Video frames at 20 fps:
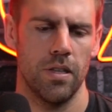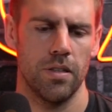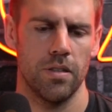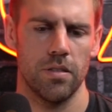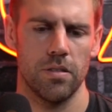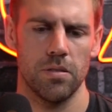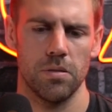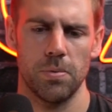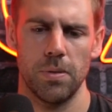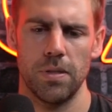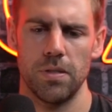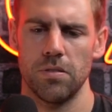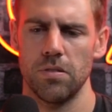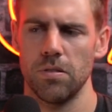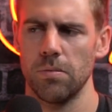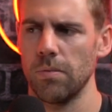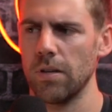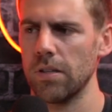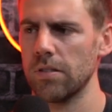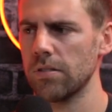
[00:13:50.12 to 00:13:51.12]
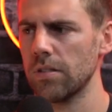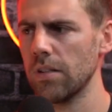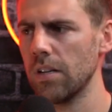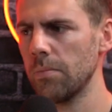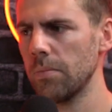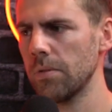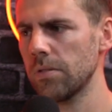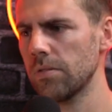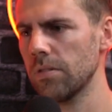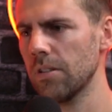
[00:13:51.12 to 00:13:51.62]
Didn't spend too much
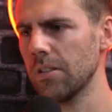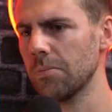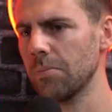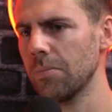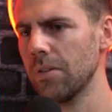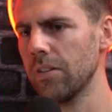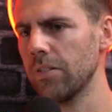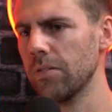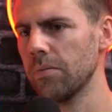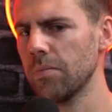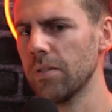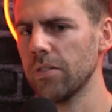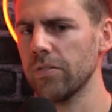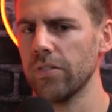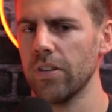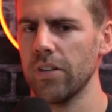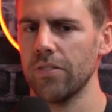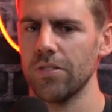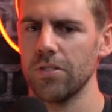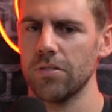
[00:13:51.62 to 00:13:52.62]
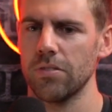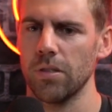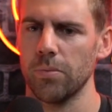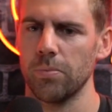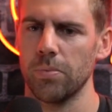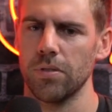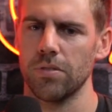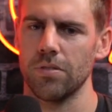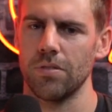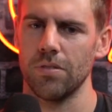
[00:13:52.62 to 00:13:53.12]
time. It's not my favorite
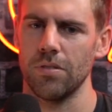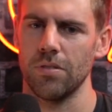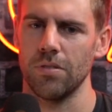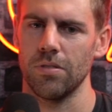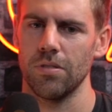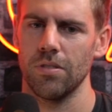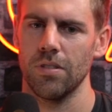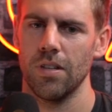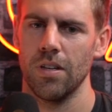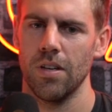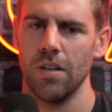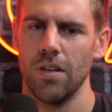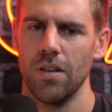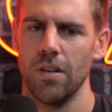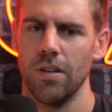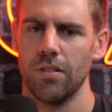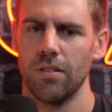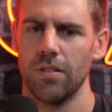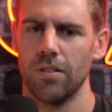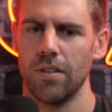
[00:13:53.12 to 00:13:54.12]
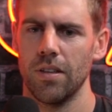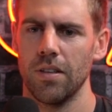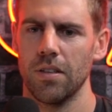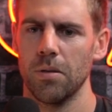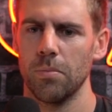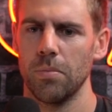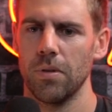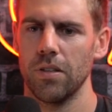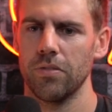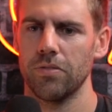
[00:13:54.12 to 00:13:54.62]
topic to think
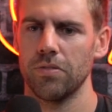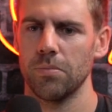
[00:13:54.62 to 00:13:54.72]
about.